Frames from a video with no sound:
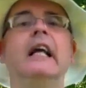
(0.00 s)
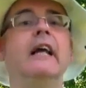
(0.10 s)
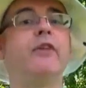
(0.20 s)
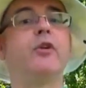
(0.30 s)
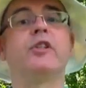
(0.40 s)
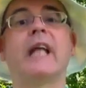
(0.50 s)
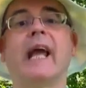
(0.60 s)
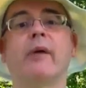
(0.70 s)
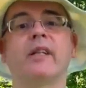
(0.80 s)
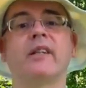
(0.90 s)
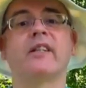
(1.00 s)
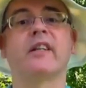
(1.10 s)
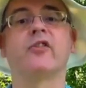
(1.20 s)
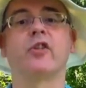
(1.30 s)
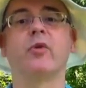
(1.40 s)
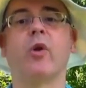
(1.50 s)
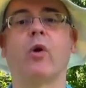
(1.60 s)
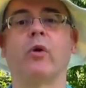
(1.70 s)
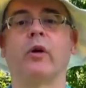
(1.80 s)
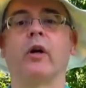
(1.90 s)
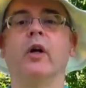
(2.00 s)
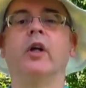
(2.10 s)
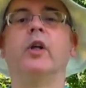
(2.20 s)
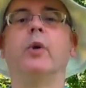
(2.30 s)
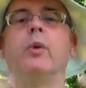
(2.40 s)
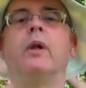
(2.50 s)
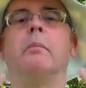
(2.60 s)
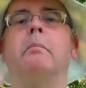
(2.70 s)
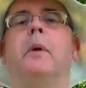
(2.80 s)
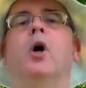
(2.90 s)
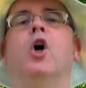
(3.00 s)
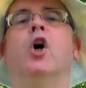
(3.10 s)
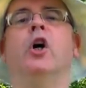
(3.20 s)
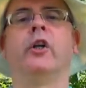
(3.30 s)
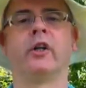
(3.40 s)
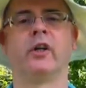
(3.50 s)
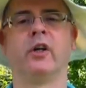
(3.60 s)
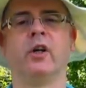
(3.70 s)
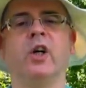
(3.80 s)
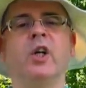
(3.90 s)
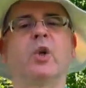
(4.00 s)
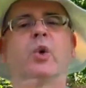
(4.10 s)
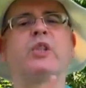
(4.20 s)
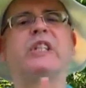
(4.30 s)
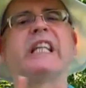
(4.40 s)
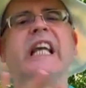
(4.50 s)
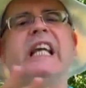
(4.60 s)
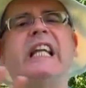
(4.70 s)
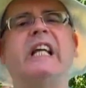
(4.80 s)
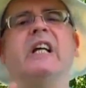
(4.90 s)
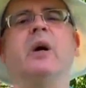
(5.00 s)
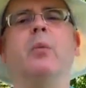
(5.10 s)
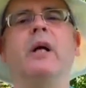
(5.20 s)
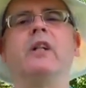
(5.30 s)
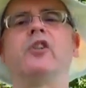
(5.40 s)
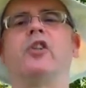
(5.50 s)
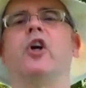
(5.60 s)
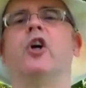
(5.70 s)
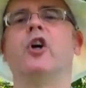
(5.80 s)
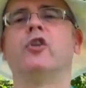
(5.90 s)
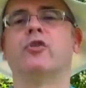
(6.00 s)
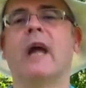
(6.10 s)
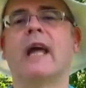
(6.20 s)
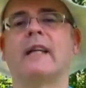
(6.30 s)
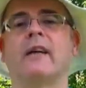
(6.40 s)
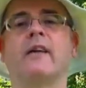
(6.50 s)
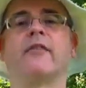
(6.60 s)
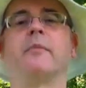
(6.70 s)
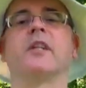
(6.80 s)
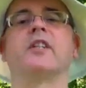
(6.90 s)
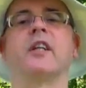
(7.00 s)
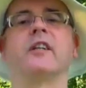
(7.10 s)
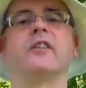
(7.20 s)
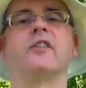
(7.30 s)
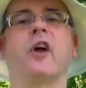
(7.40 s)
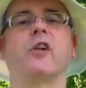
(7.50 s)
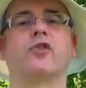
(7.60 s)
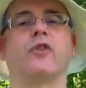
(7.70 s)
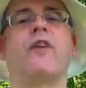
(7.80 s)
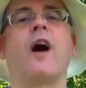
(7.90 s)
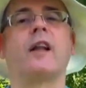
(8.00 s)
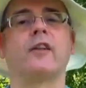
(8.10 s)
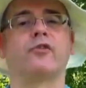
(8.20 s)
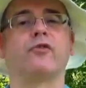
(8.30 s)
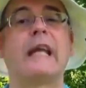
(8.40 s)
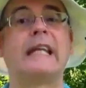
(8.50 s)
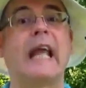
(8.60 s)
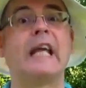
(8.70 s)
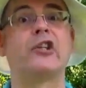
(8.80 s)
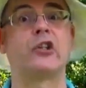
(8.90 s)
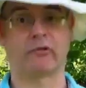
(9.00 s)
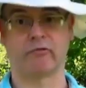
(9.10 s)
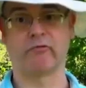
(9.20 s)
If you stay out in the sun too long, you will burn. Your skin will turn red from the sun's ultraviolet radiation.